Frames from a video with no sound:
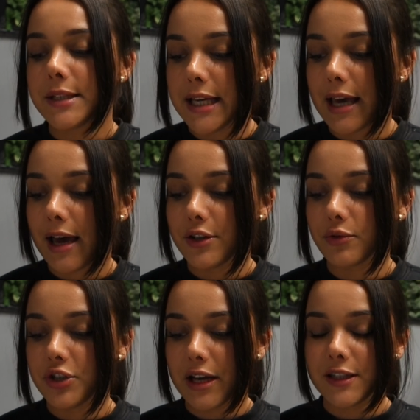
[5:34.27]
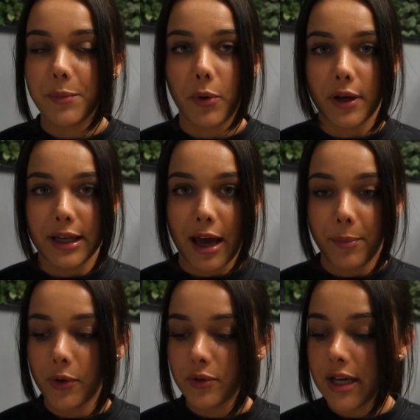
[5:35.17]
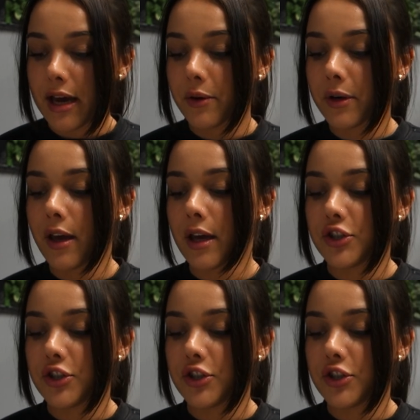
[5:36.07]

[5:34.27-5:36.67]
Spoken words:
D-handle chest supported lat pull down,